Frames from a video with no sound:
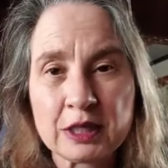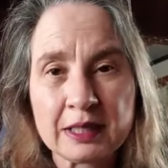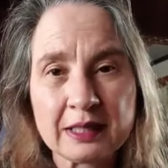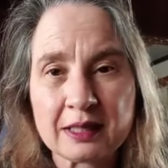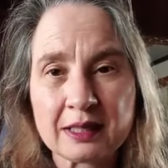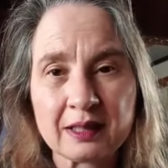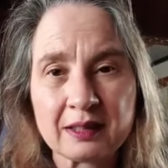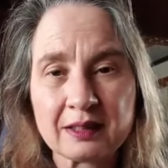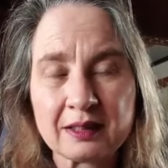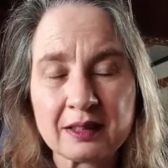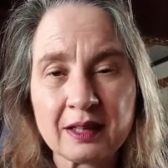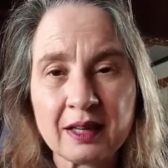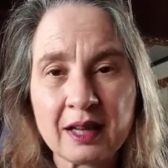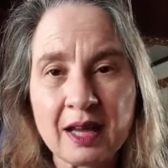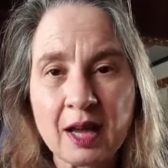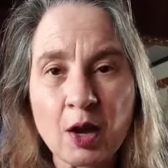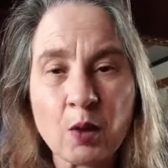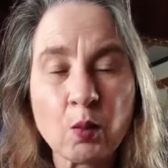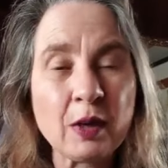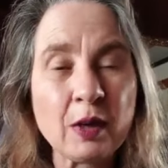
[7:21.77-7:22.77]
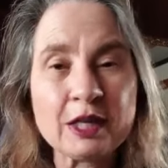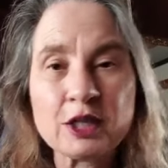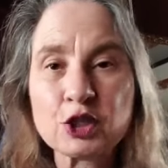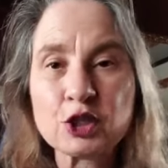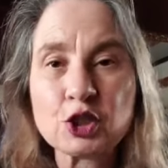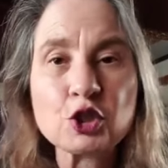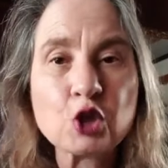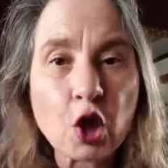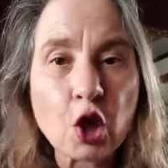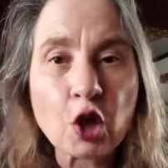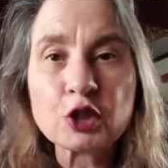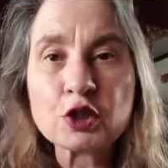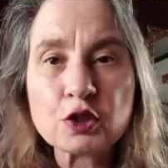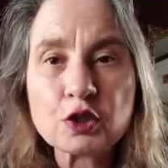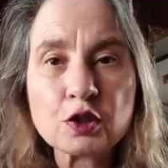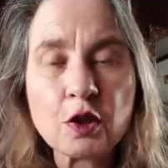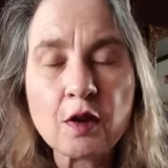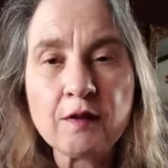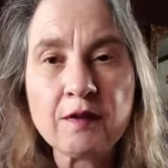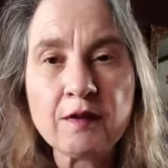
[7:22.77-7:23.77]
did when it's not
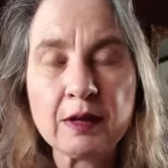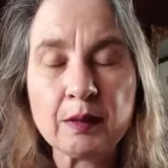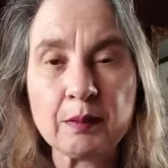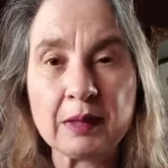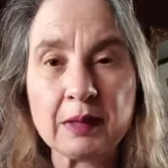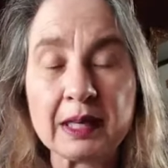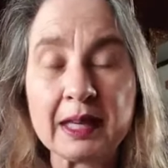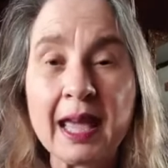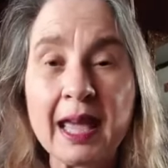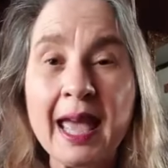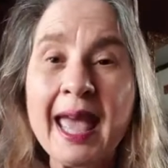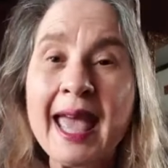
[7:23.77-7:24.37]
serving me?